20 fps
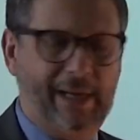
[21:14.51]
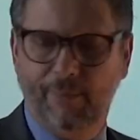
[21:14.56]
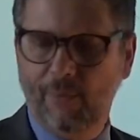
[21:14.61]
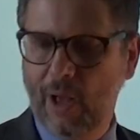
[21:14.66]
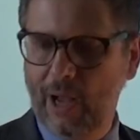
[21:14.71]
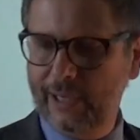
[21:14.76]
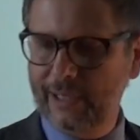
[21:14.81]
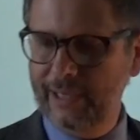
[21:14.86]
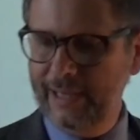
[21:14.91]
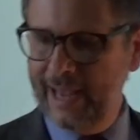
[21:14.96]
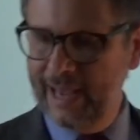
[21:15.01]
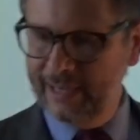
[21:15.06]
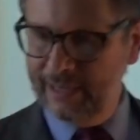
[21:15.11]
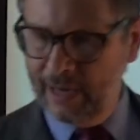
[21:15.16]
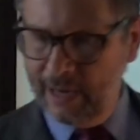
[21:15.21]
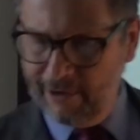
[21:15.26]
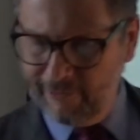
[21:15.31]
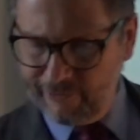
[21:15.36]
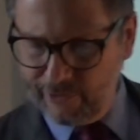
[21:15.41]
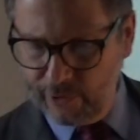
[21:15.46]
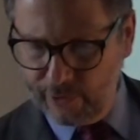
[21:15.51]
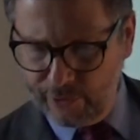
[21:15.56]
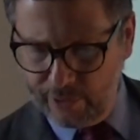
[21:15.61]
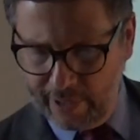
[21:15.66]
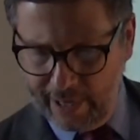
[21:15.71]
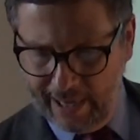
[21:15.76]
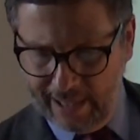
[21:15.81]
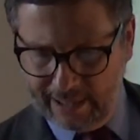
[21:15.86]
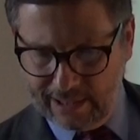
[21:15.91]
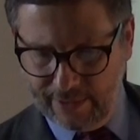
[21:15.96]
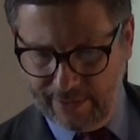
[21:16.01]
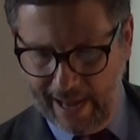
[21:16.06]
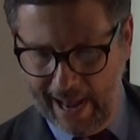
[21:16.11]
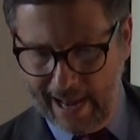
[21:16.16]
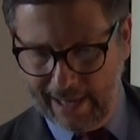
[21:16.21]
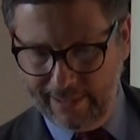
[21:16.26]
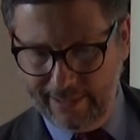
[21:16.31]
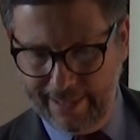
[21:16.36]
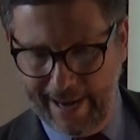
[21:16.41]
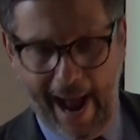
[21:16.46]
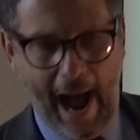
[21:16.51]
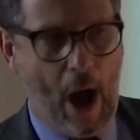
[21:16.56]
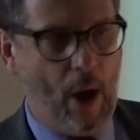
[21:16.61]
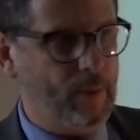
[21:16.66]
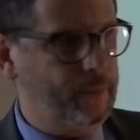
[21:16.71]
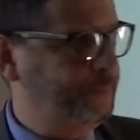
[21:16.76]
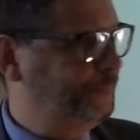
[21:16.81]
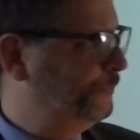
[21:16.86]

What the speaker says: I'm not going to get further into that now.